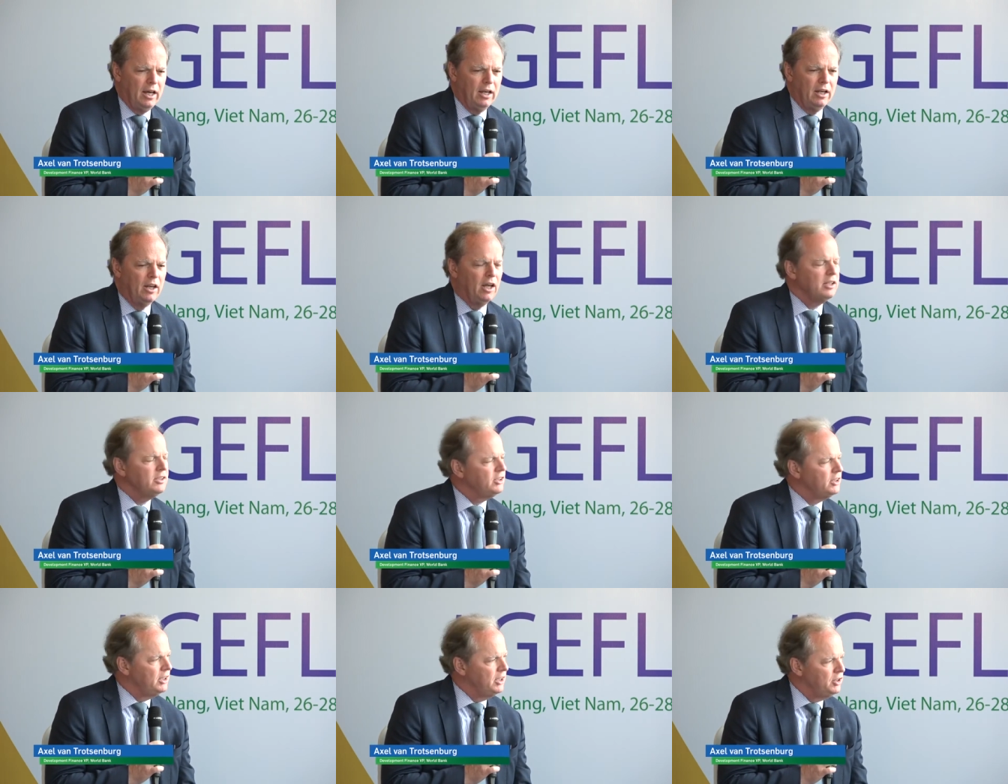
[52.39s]

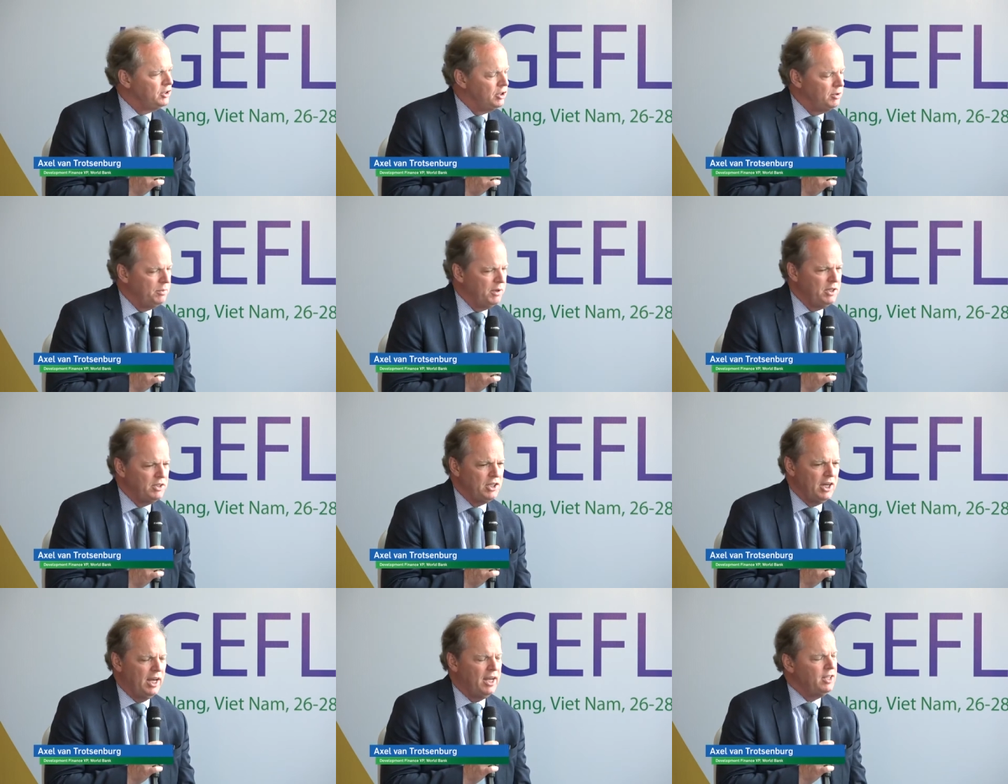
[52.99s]
Lots needs to be
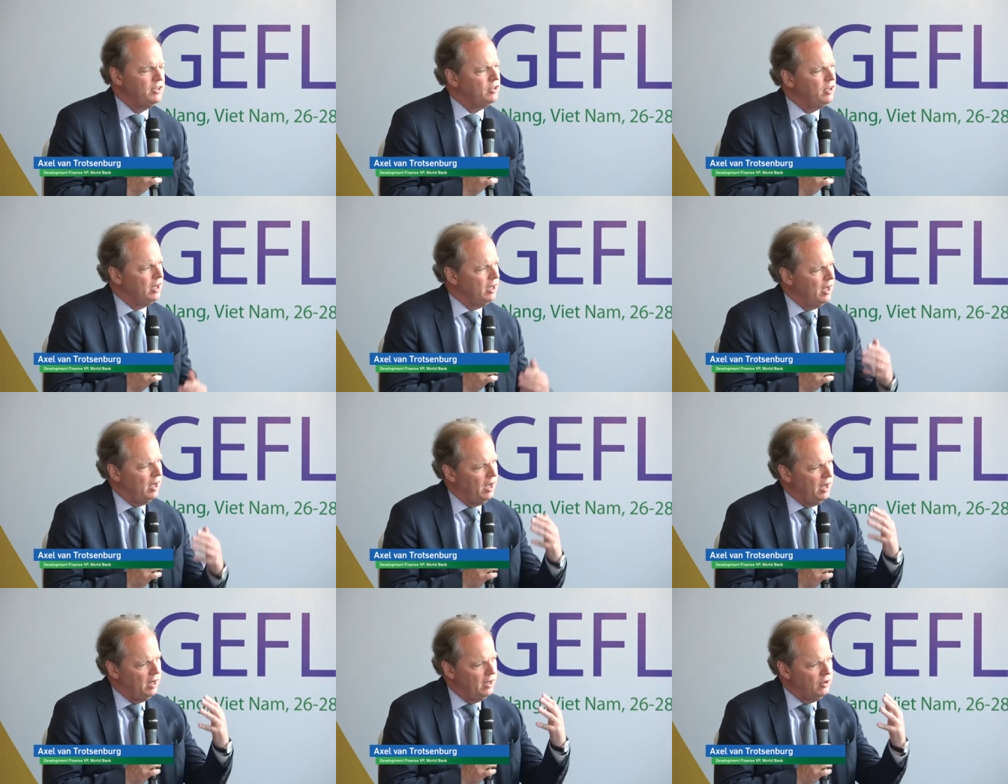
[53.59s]
changed, uh,
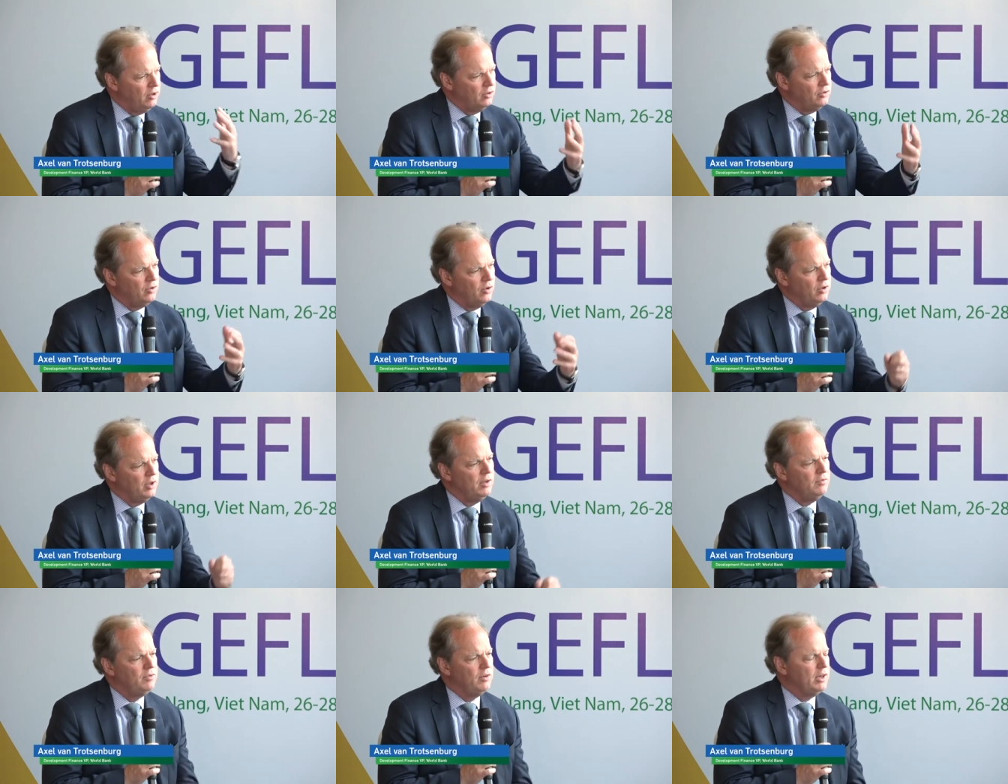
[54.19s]
uh, not
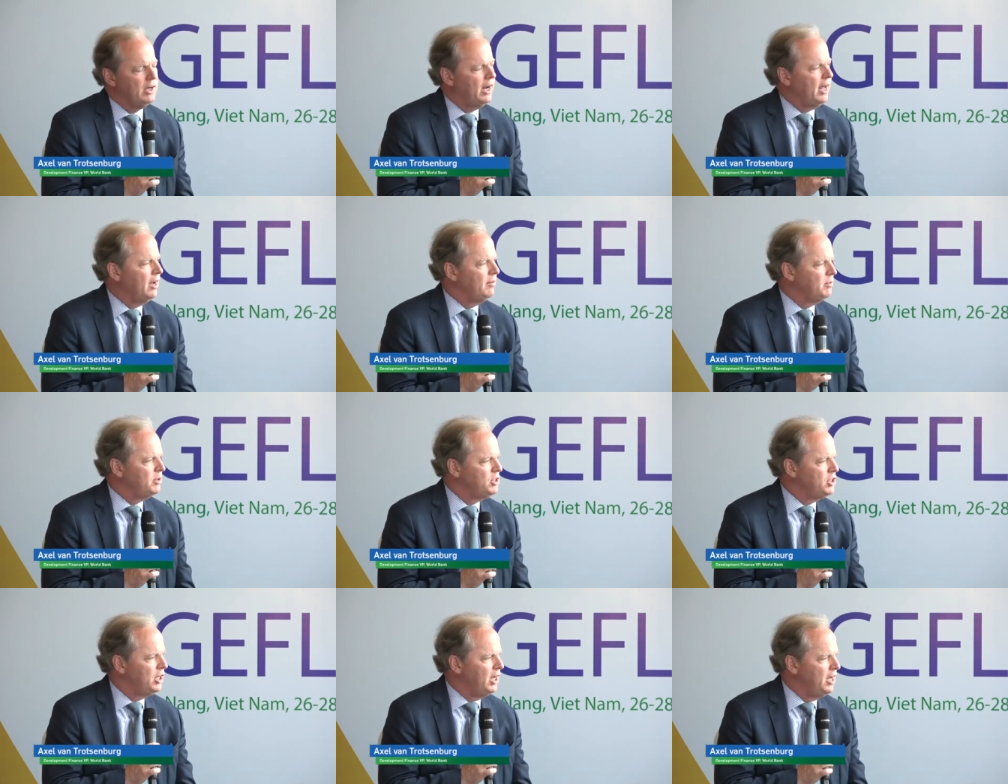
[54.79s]
only for
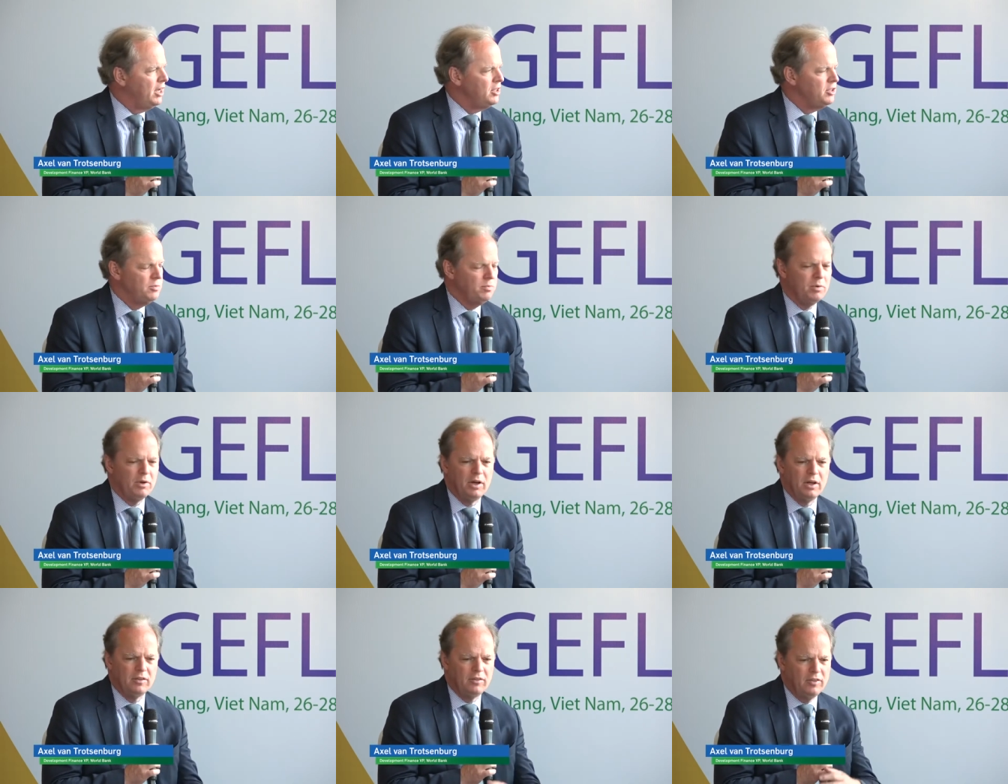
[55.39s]
climate change,
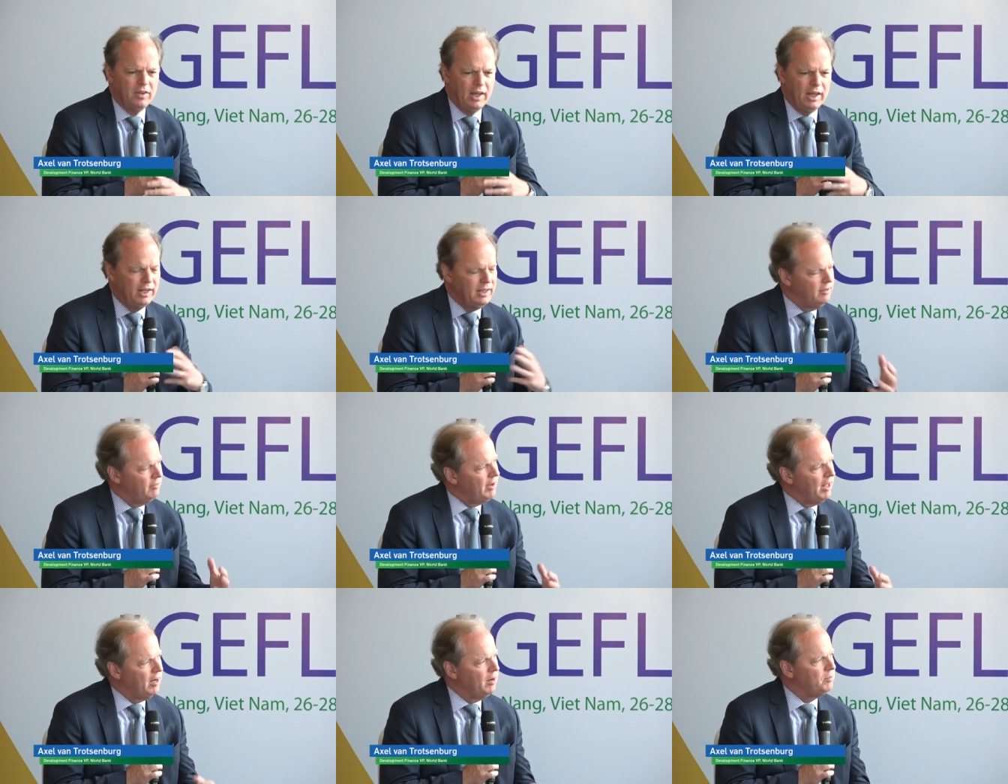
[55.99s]
but in
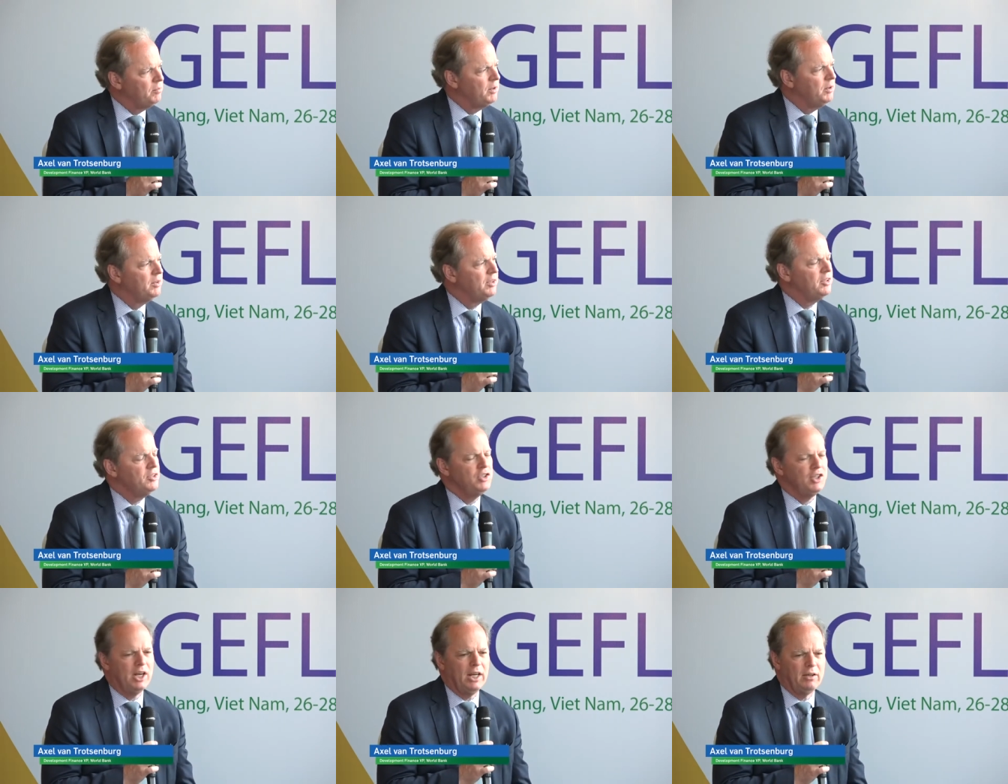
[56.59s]
development
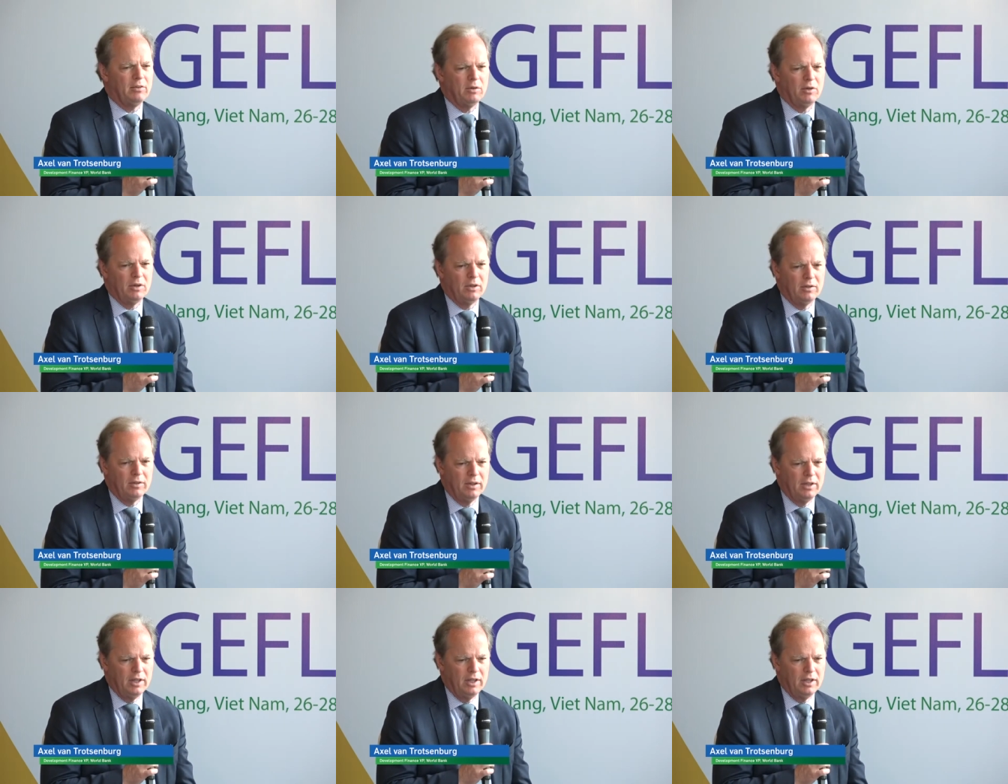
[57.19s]
in general.